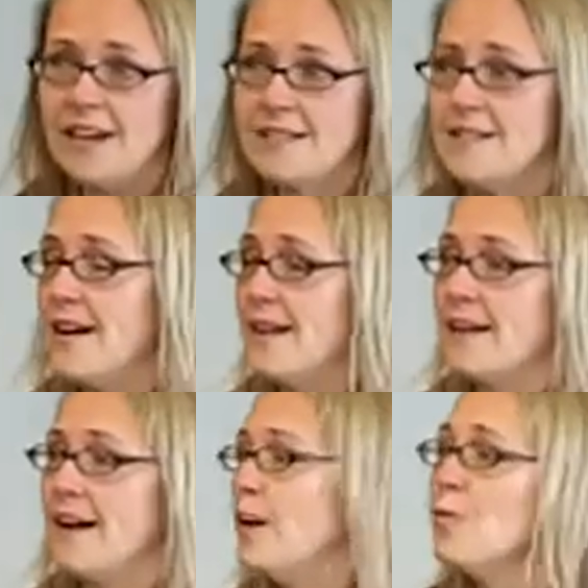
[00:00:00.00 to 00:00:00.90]
It's not a
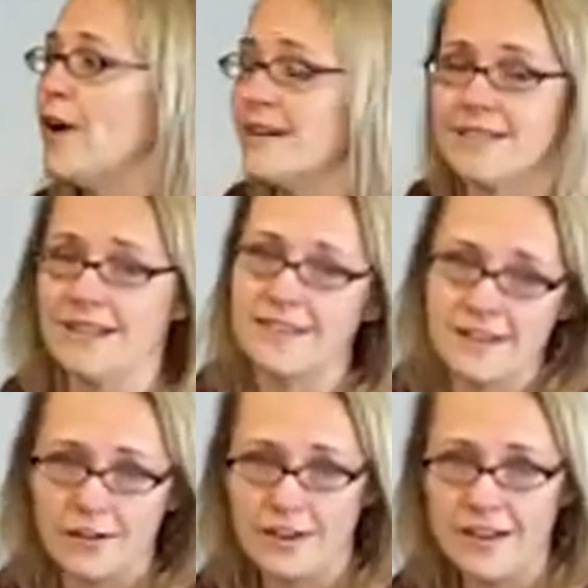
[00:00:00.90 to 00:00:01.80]
chiropractic
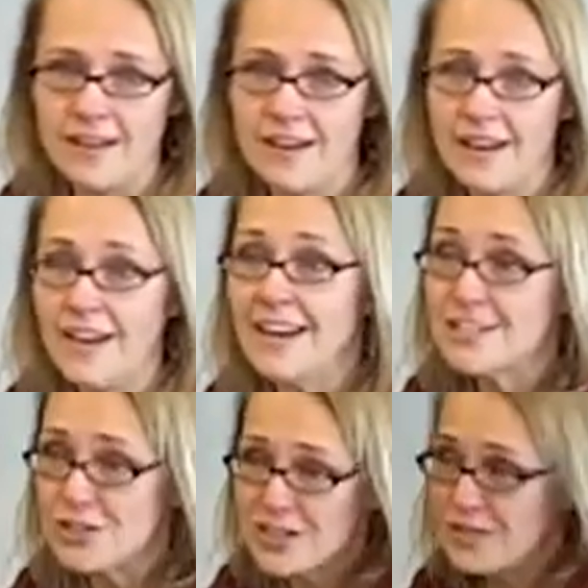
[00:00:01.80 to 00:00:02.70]
theory,
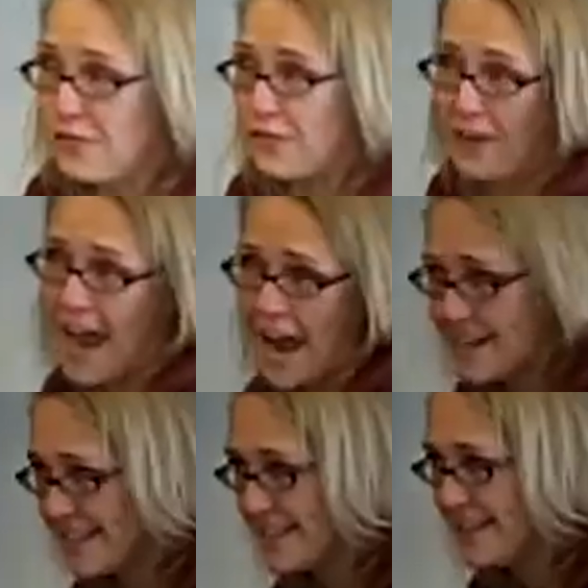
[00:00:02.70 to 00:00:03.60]
it's just
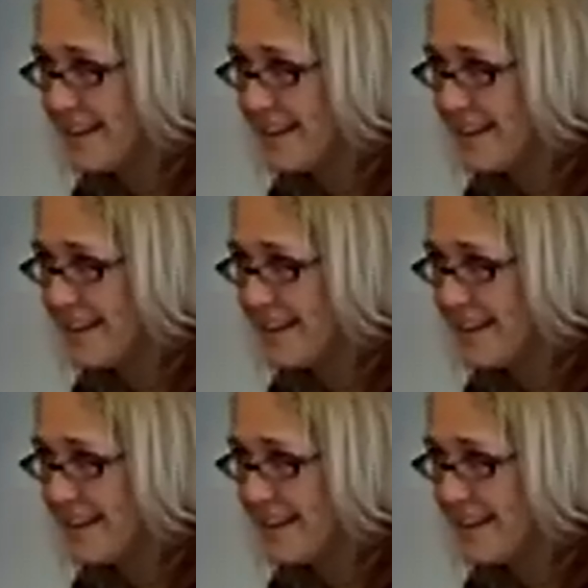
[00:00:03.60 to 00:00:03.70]
fact.